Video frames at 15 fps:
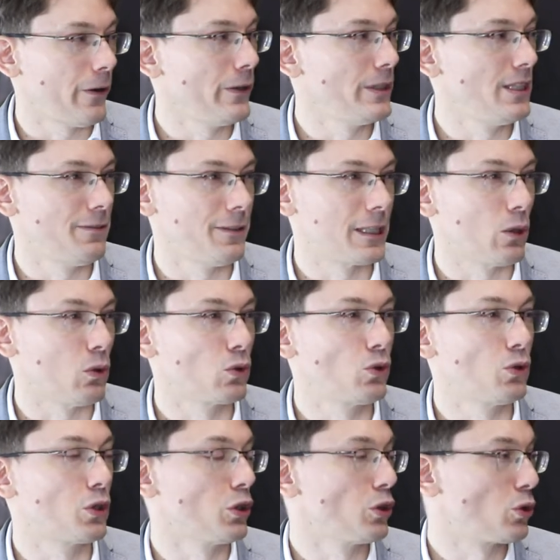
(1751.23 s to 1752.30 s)
difficult
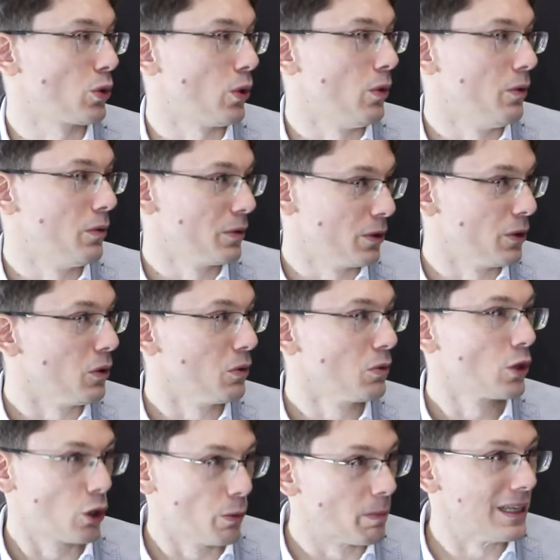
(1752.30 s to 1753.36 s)
to control, you know,
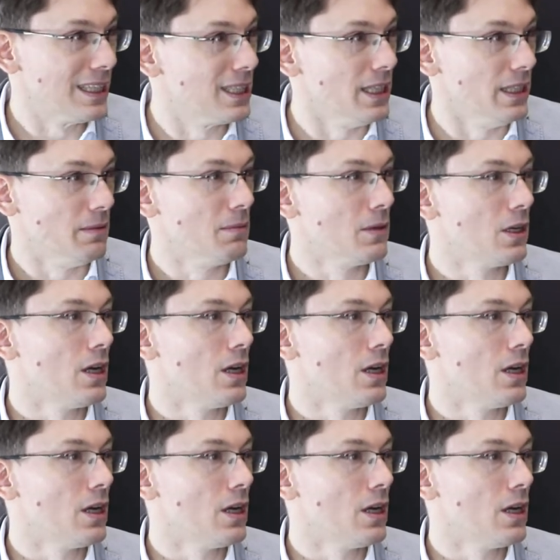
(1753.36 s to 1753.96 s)
completely.